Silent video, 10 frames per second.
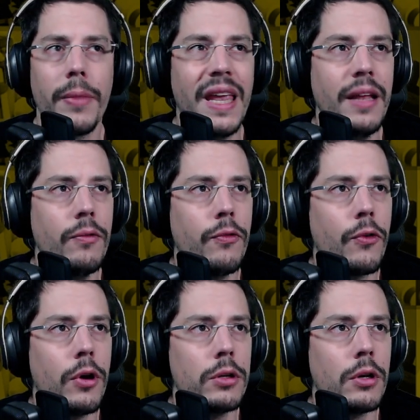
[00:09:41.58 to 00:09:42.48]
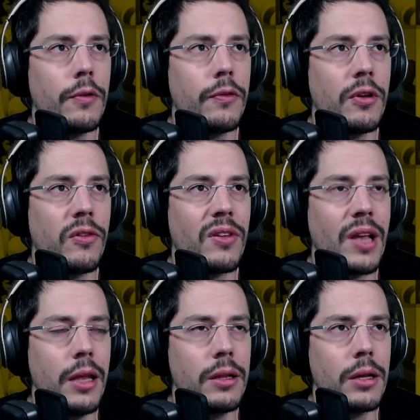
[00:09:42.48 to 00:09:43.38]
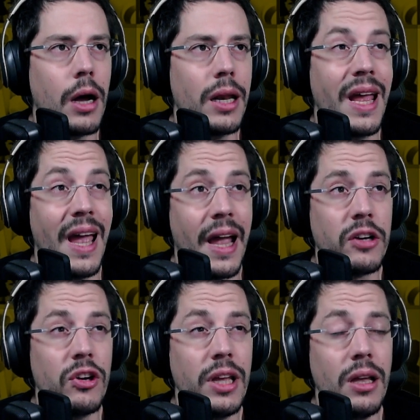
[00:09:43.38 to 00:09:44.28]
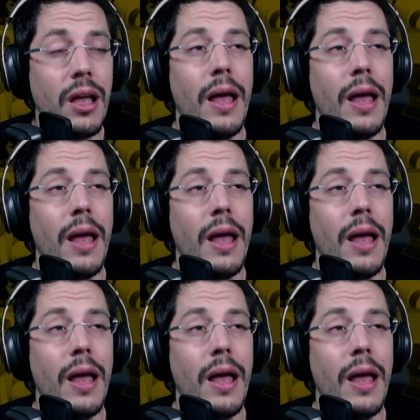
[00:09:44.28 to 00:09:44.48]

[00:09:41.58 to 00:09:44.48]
In front of the Skeleton Guard, actually,